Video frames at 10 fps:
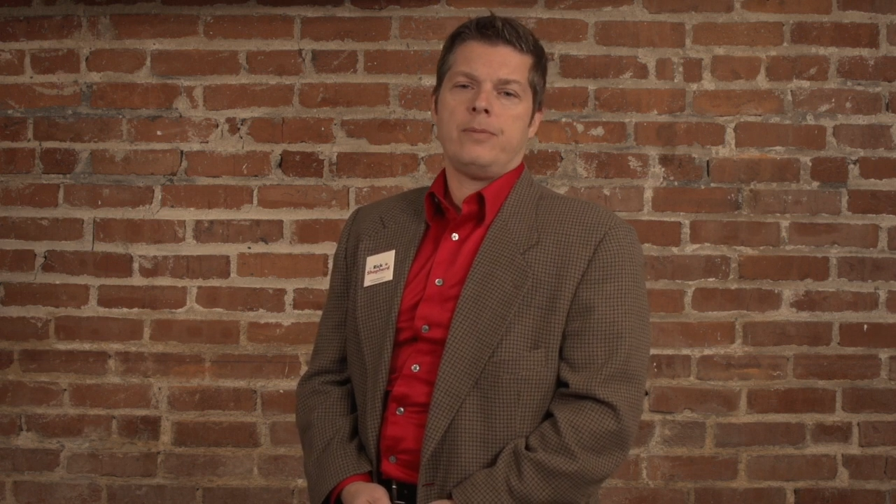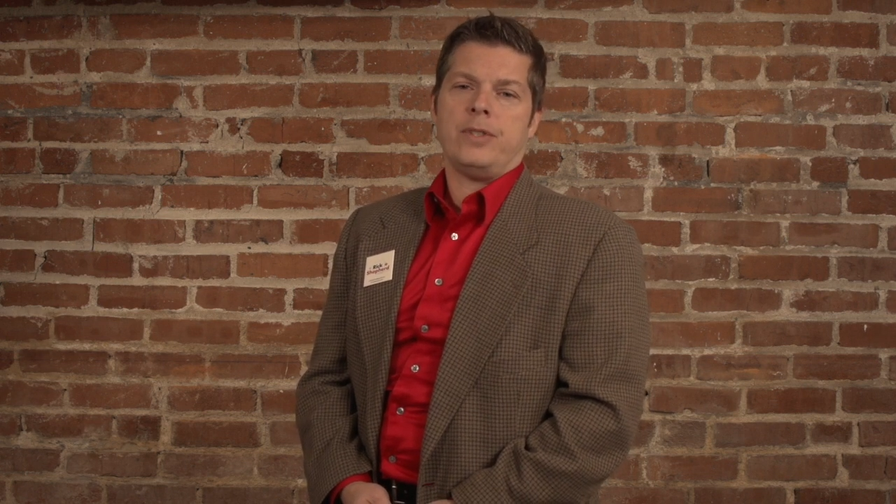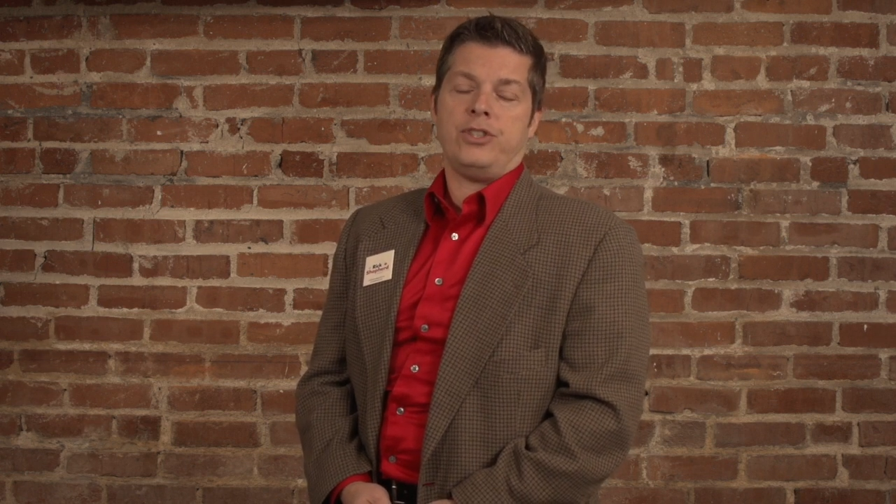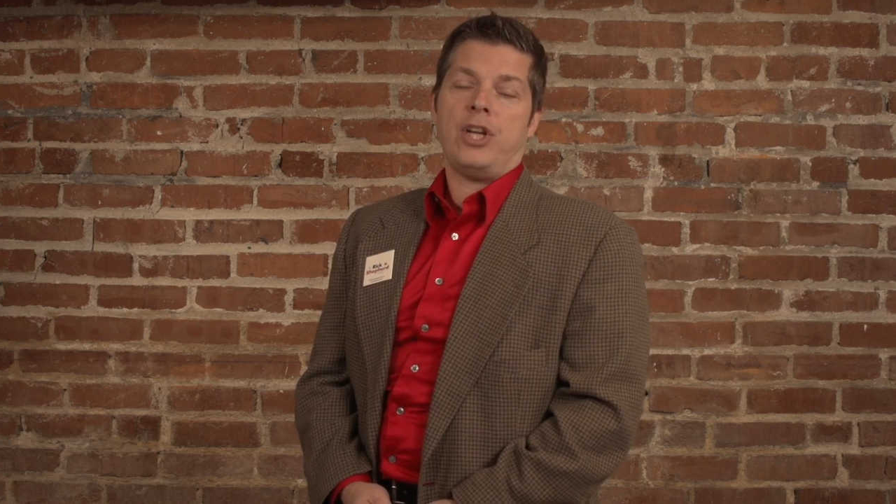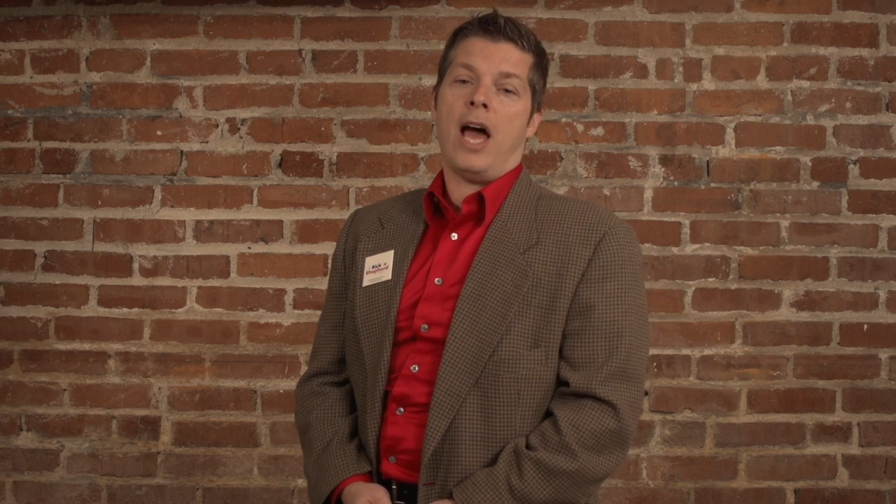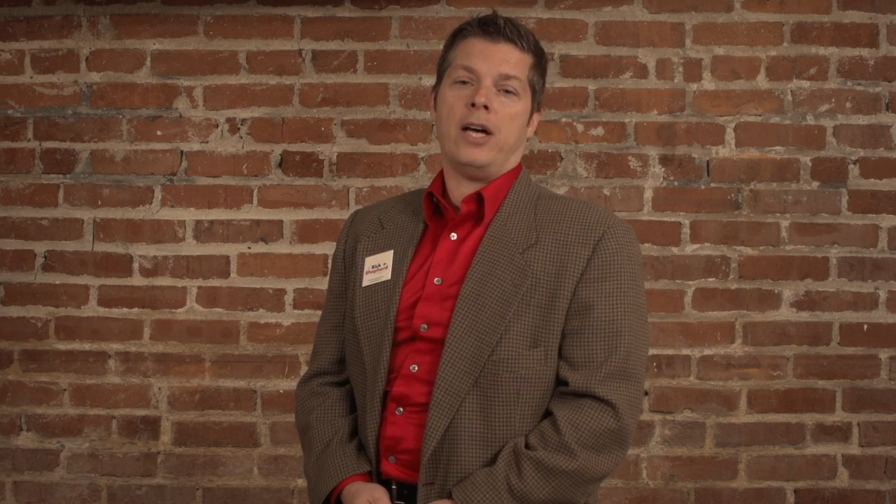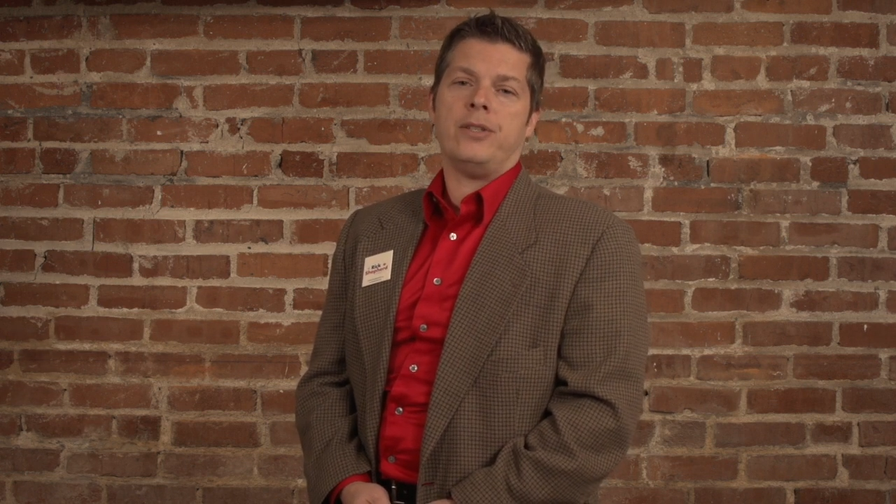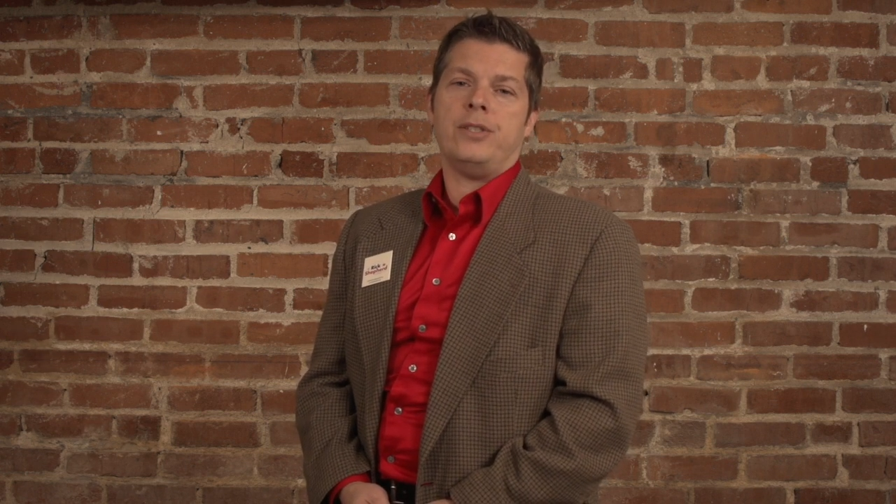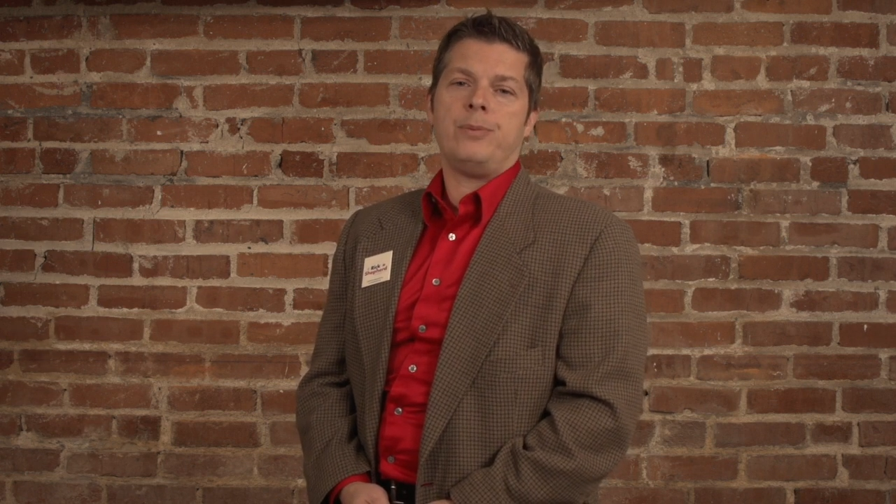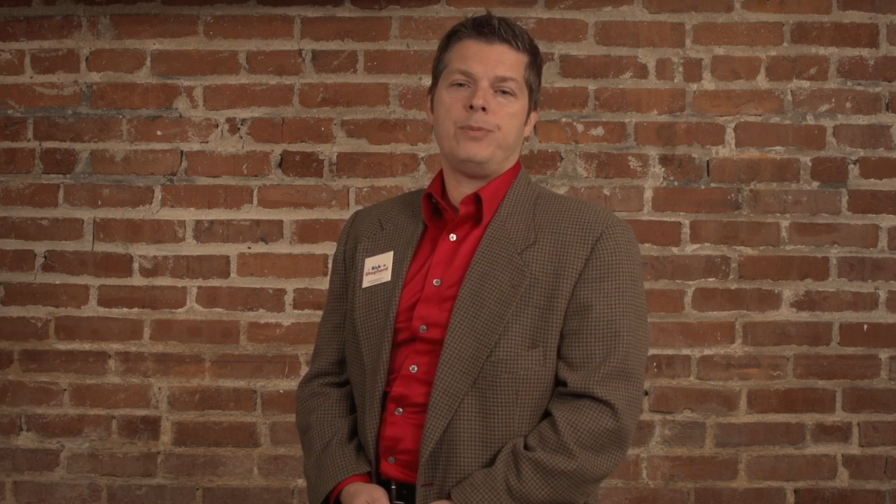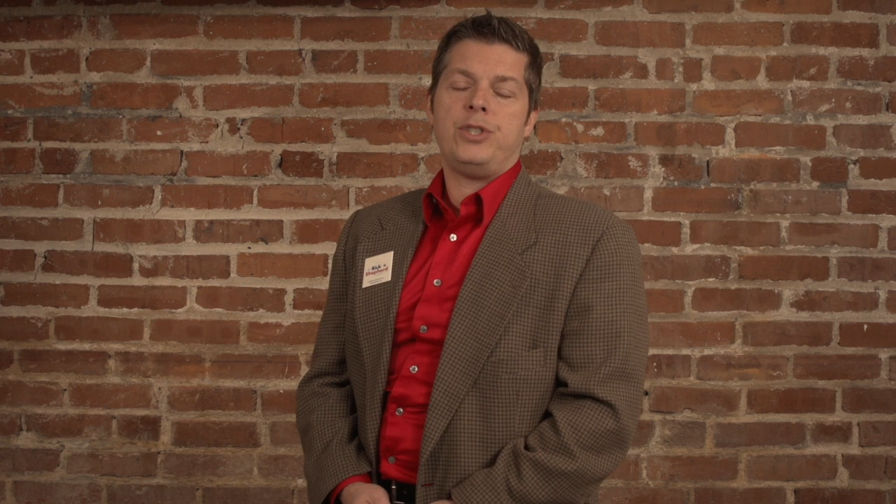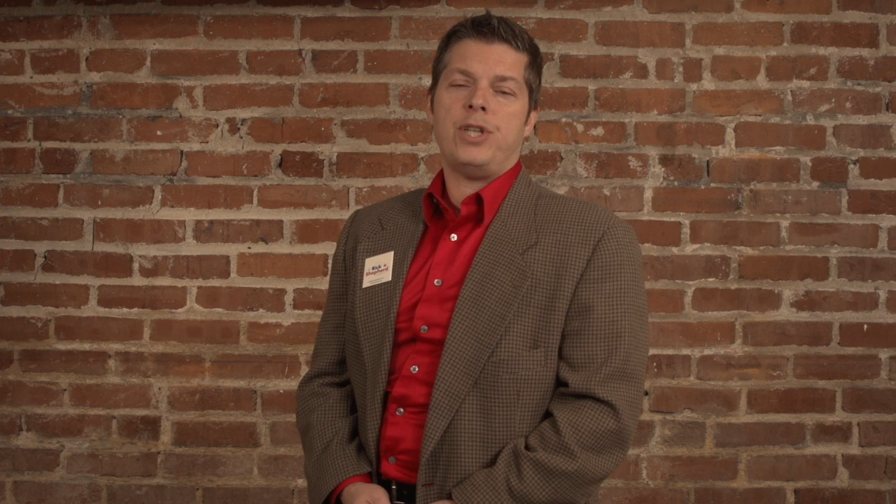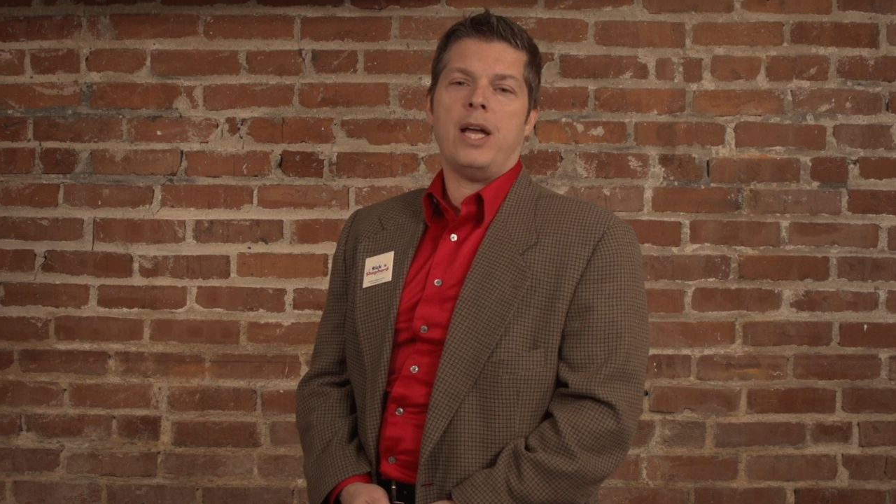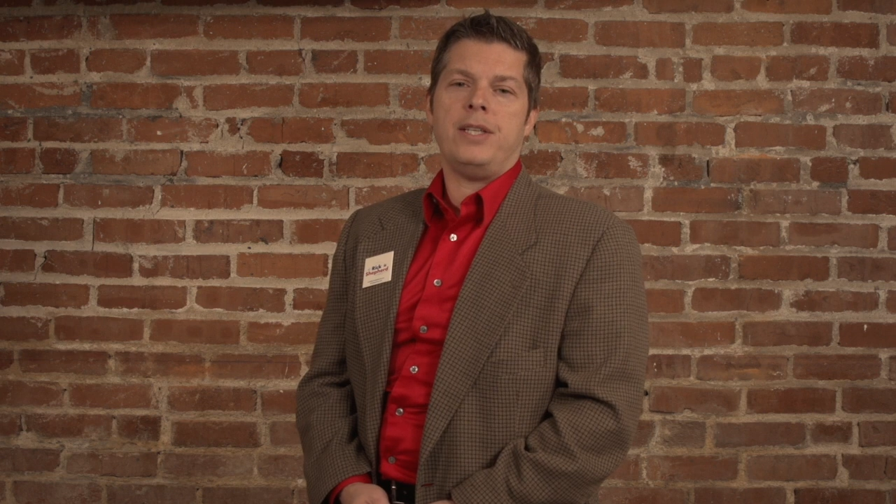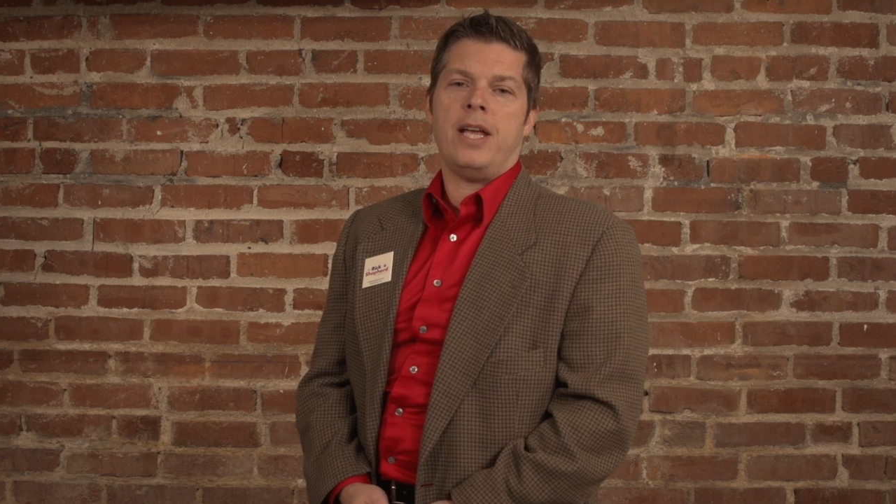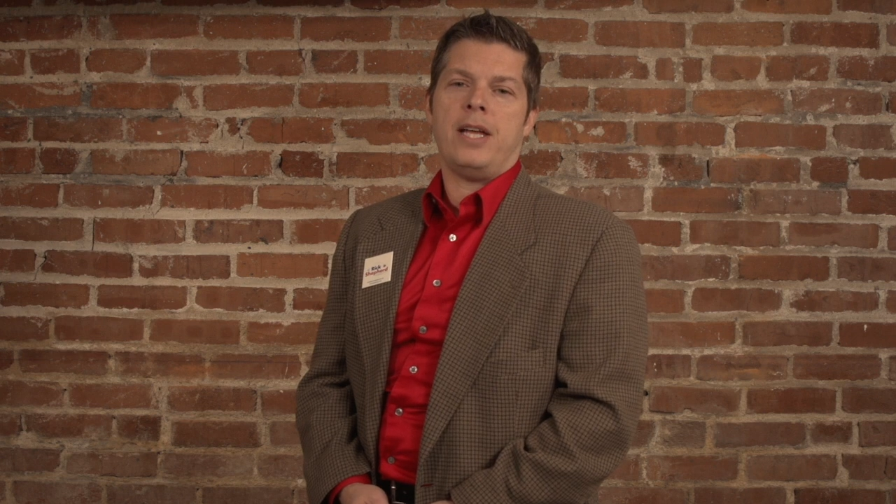A child is shot